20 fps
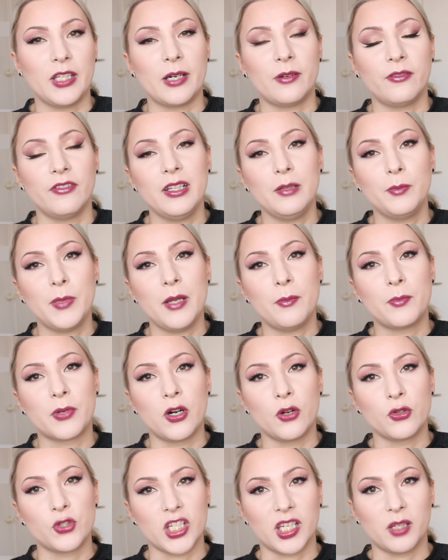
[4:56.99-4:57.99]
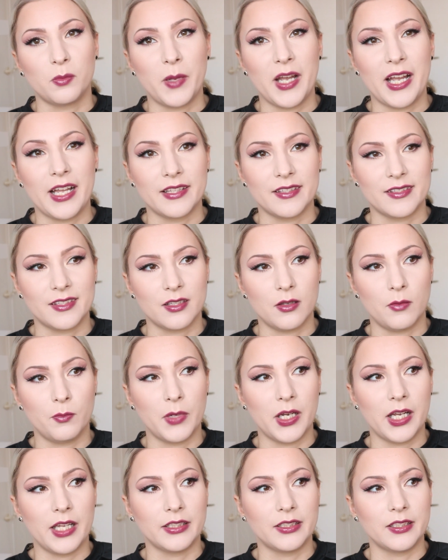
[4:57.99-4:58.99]
there will be project pans,
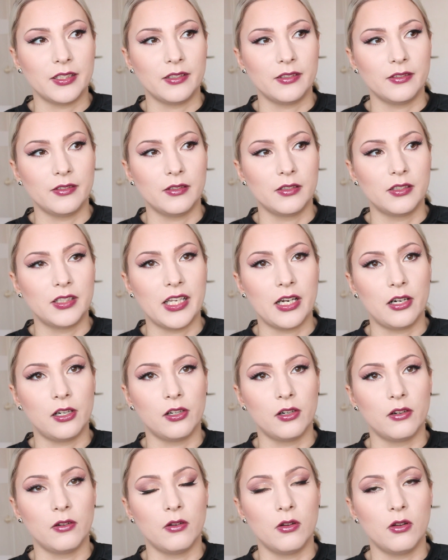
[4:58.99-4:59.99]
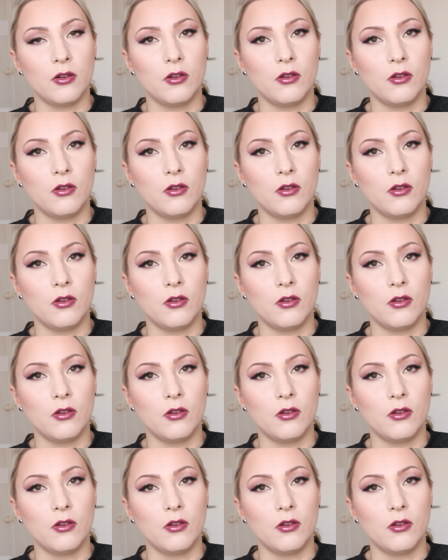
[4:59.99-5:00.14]
but there